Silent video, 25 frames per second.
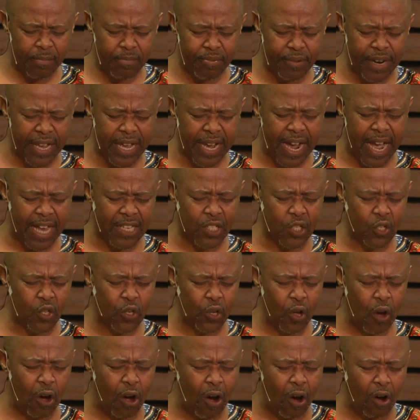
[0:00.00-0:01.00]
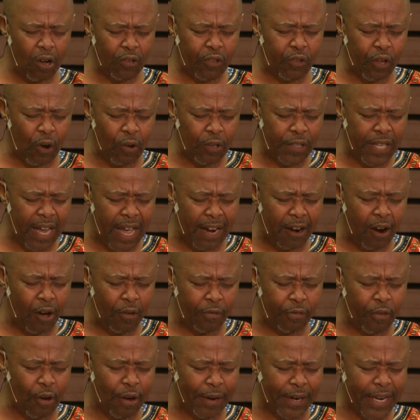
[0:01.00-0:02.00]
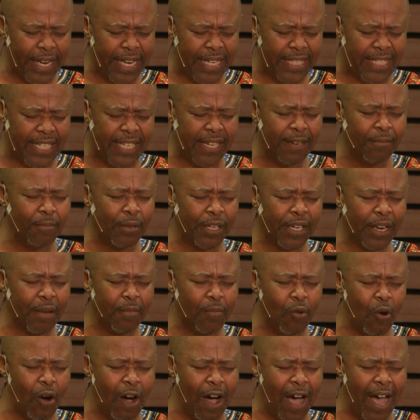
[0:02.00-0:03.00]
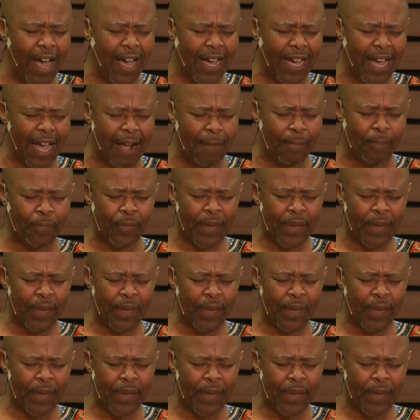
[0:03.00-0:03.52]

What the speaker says: Bring us to your total authority, Mudimwaka.